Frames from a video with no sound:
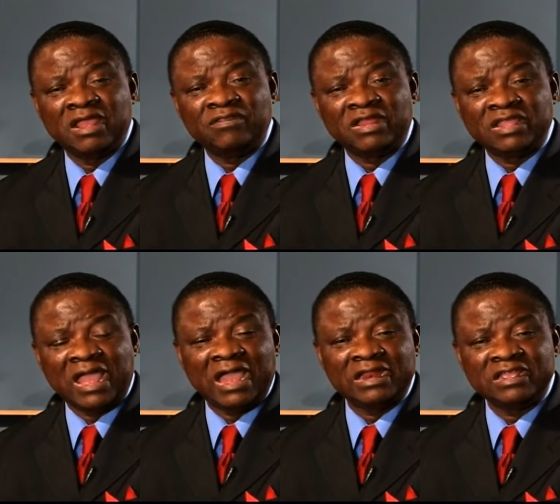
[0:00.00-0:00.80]
that
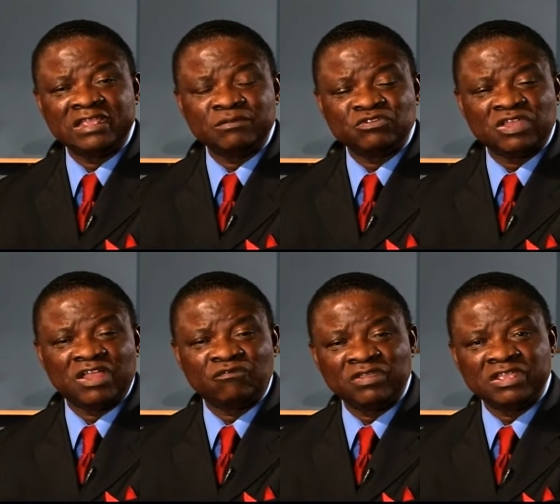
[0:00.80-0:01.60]
God
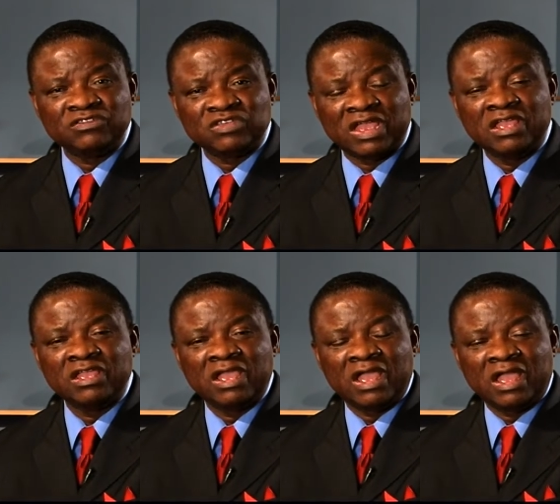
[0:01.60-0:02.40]
Himself is
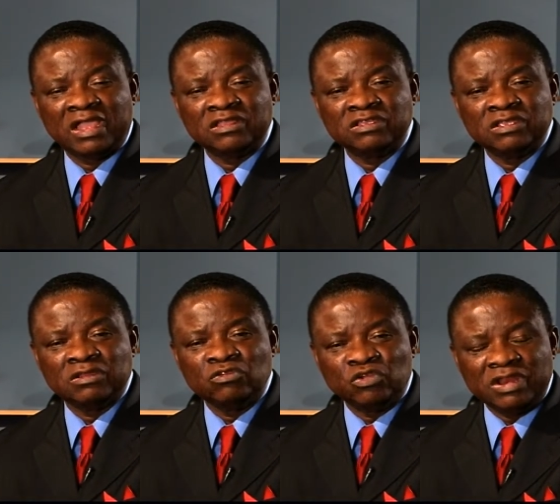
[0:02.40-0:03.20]

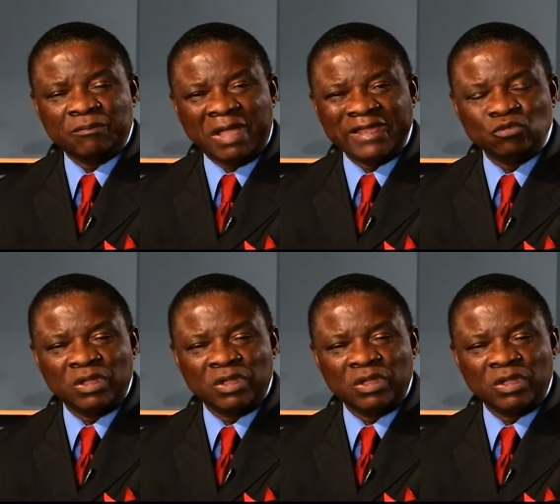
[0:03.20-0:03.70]
doing a mighty